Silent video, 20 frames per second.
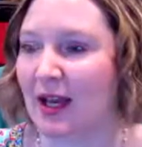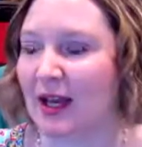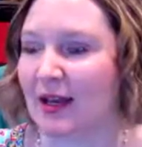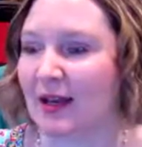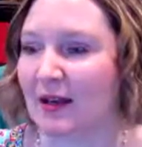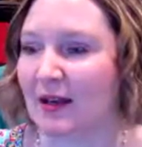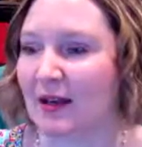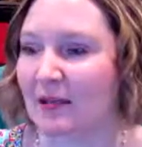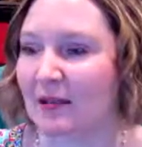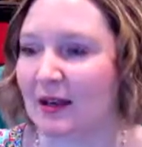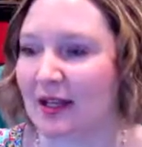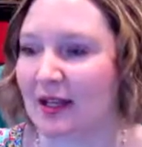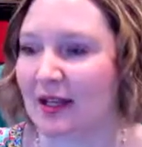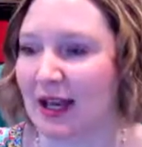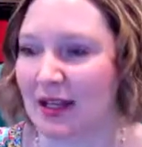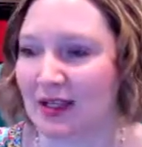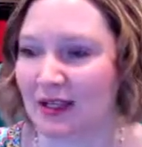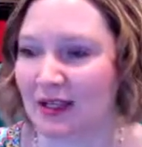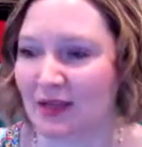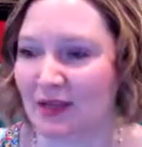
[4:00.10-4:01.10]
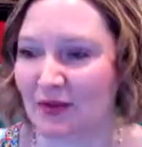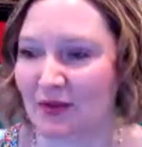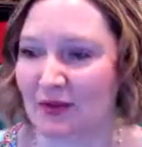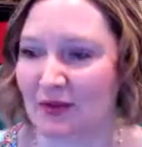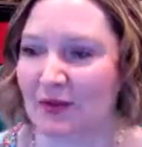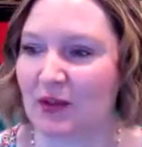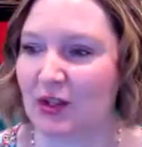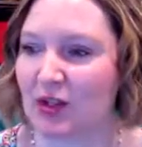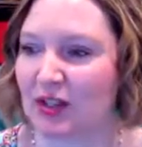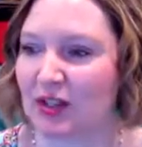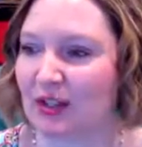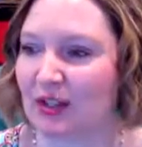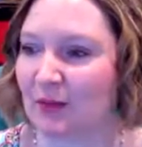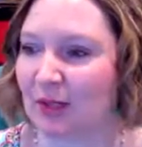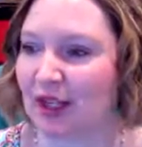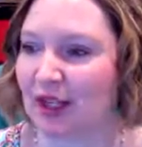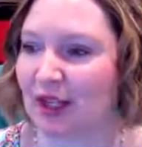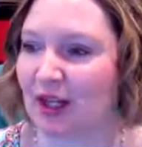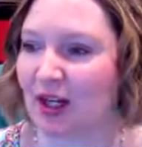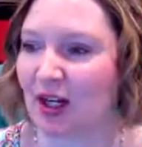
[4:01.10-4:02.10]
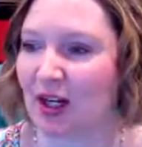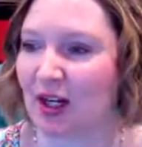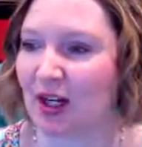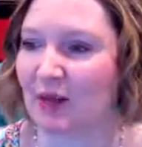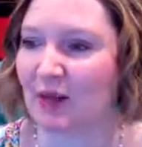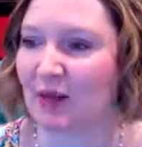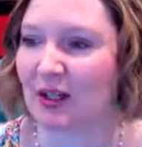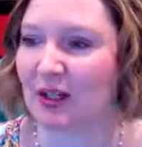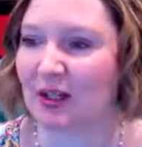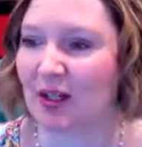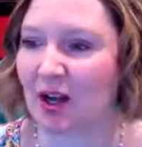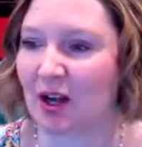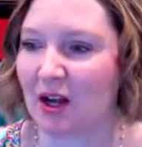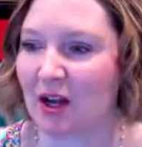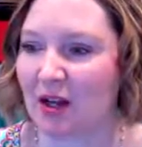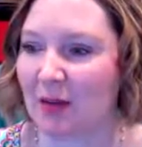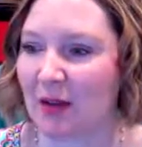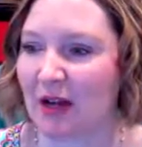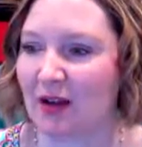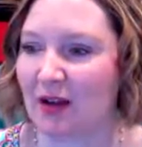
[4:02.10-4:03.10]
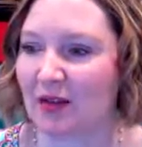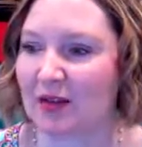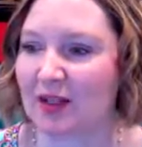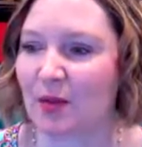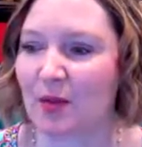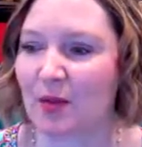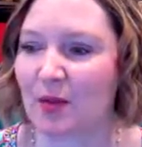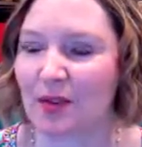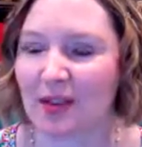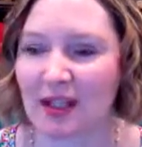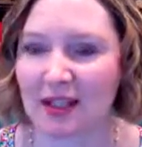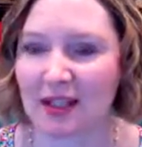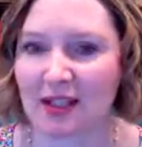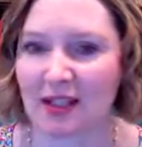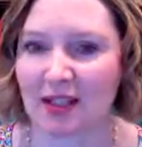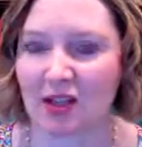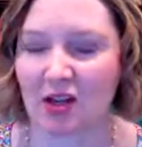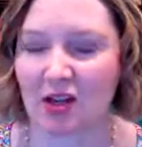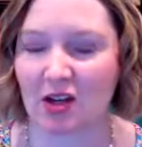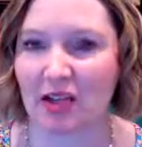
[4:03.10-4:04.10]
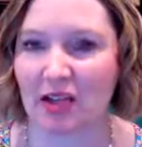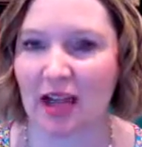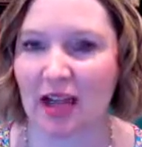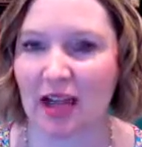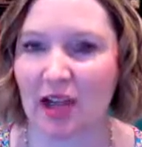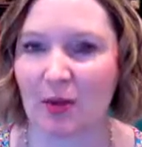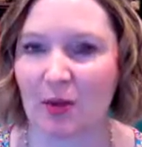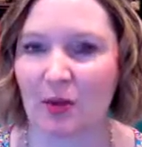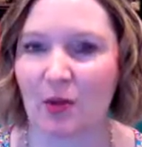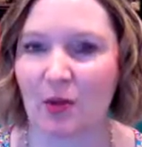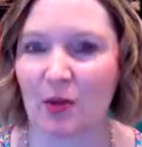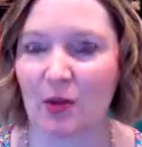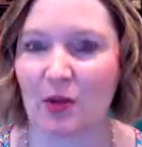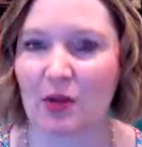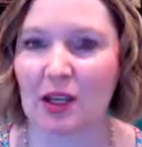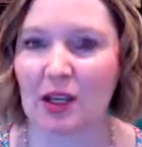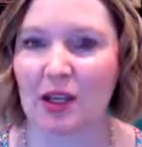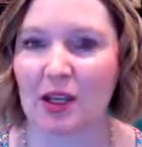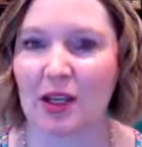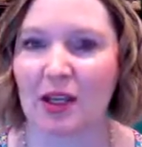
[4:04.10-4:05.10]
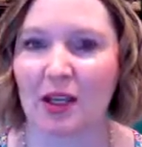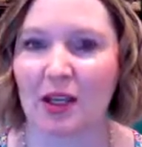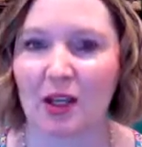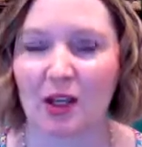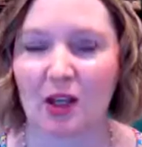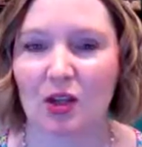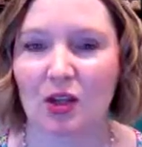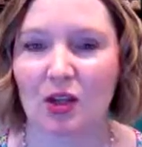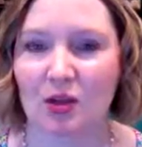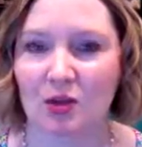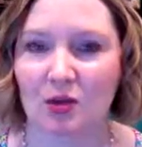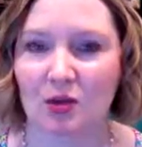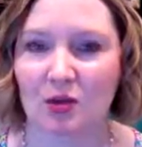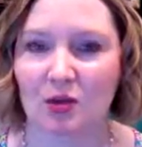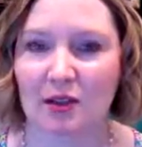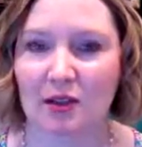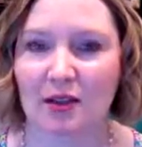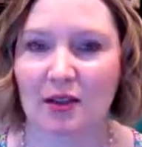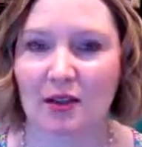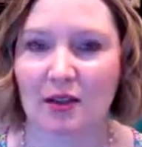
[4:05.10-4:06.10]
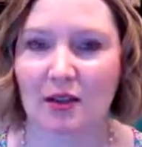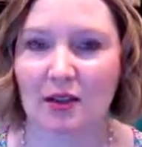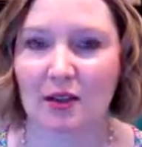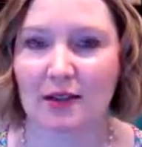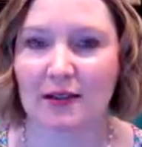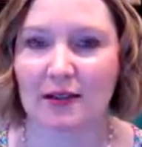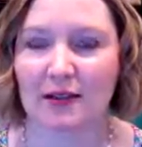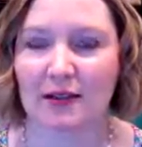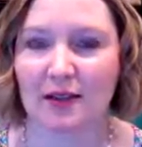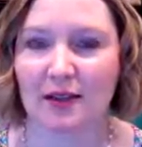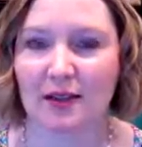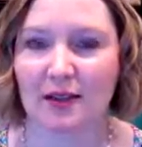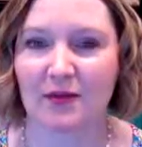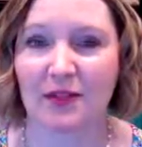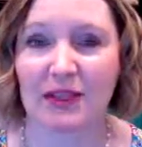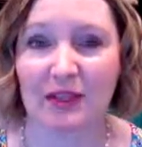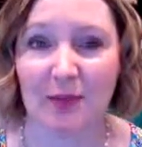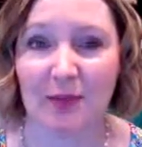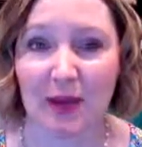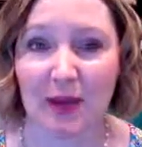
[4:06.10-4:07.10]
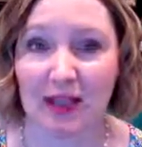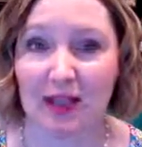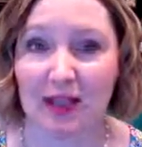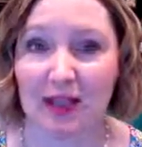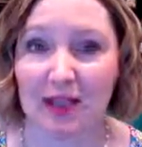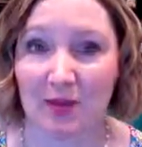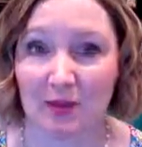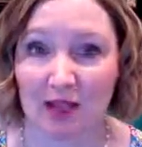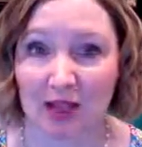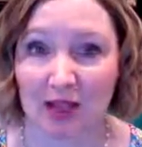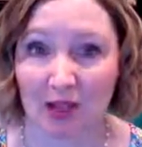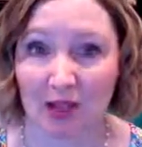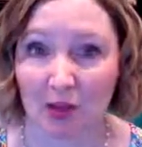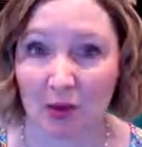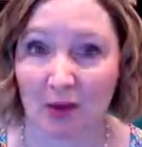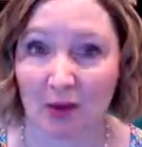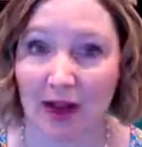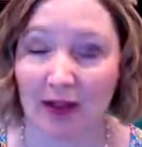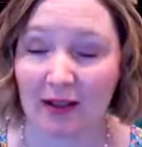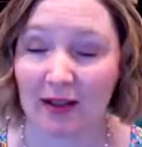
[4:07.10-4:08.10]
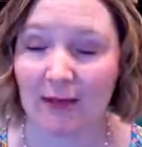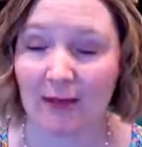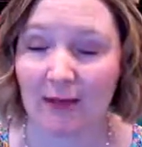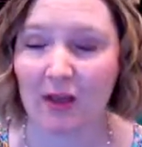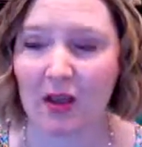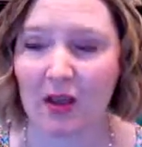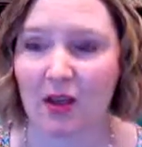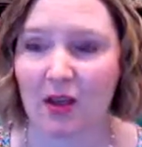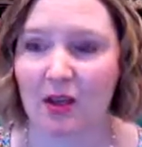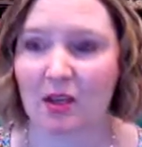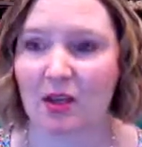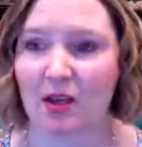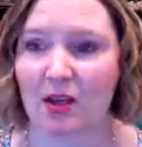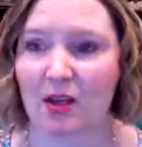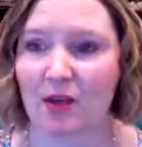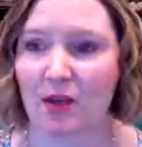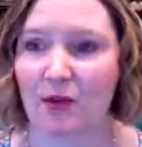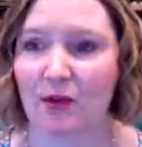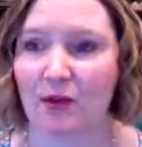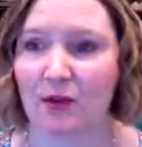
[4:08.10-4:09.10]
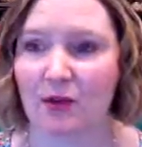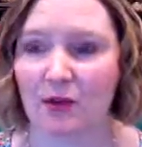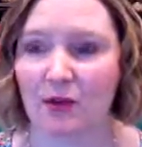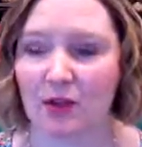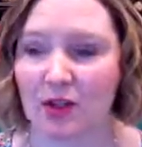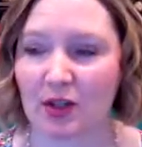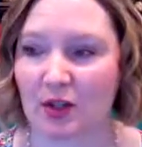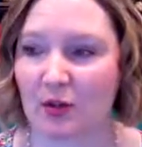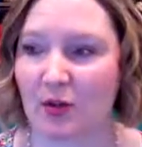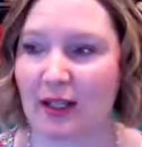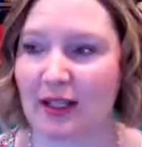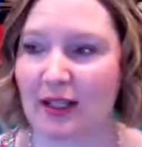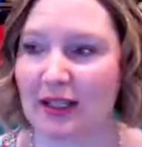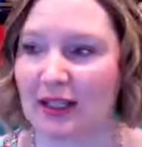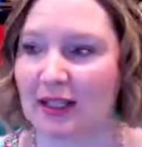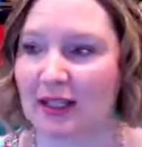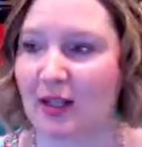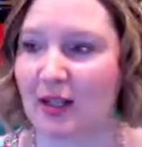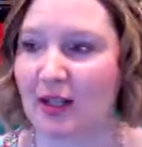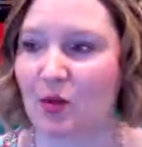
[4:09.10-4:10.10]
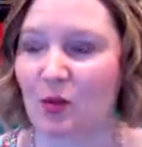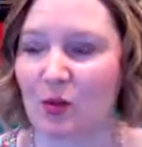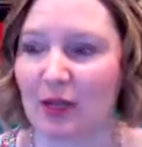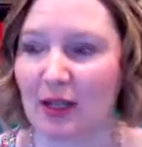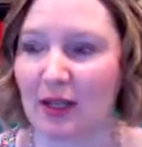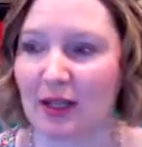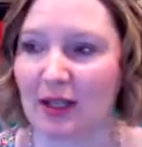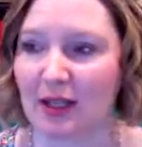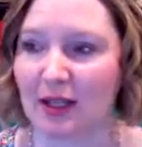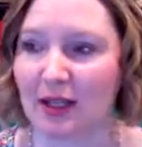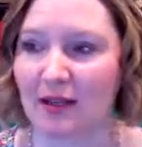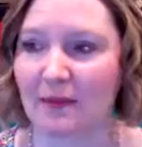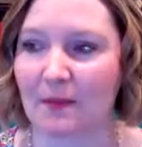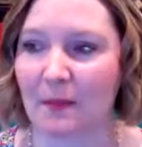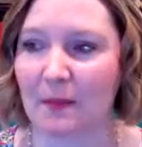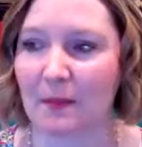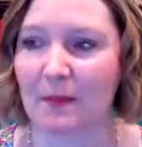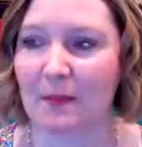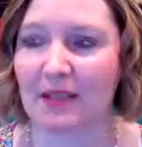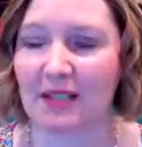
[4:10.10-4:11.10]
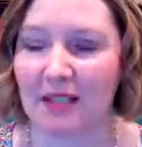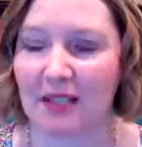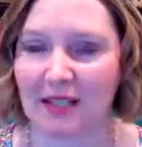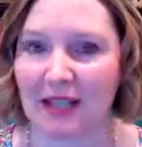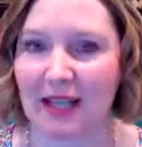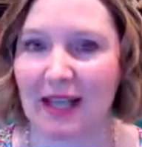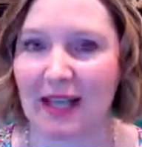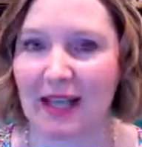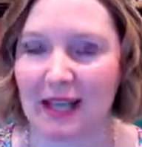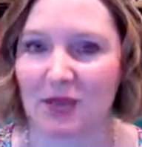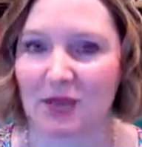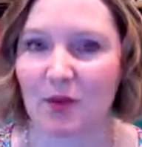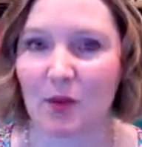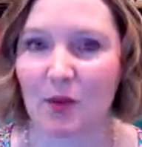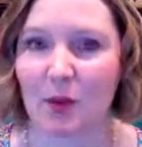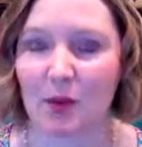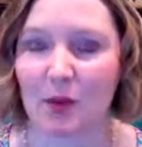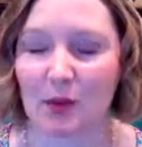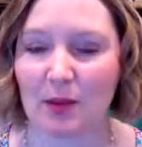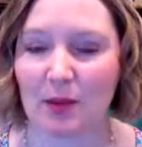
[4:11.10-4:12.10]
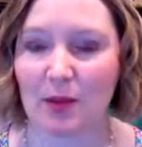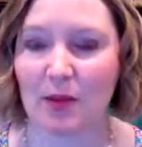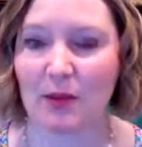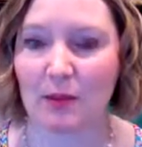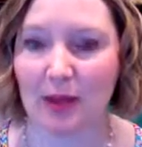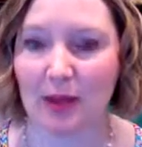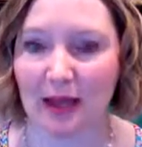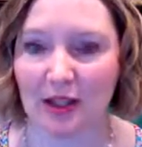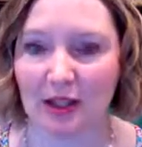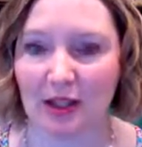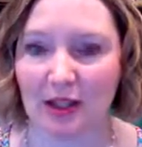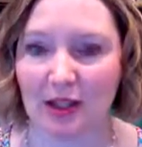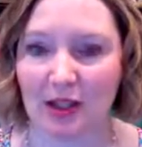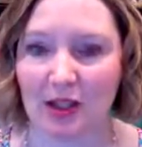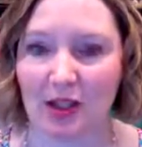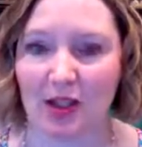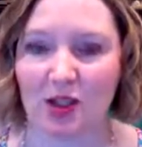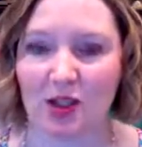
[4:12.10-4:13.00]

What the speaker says: next, for just a minute here, I'm going to talk about some of the things that start to happen when we use defense mechanisms incorrectly. So the first one is that we disconnect from the people that matter.